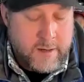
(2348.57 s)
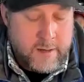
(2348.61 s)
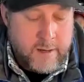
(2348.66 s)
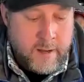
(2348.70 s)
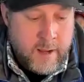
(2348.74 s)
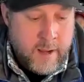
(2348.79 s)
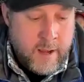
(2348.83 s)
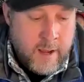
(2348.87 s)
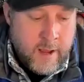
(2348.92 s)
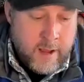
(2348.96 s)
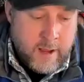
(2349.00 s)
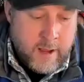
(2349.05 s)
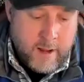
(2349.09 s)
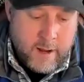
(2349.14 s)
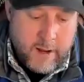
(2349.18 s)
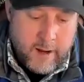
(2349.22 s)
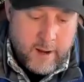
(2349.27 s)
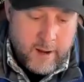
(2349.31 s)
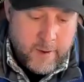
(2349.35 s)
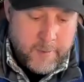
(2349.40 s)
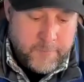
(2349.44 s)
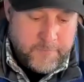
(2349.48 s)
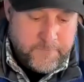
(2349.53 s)
And
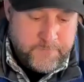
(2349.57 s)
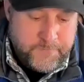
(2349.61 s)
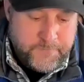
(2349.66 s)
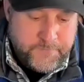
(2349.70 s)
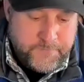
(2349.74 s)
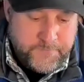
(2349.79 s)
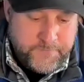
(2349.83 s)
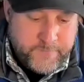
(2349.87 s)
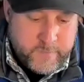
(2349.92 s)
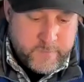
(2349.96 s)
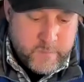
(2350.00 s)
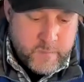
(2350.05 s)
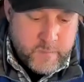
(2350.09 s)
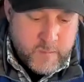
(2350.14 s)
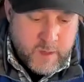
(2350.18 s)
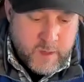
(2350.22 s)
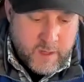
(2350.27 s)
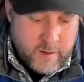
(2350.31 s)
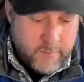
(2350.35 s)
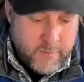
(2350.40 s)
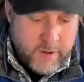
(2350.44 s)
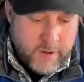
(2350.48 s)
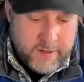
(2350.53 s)
um,
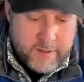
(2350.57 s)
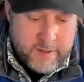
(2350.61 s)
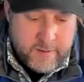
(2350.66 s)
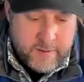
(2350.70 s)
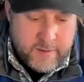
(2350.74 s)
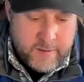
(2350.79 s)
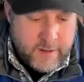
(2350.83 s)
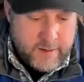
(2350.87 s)
but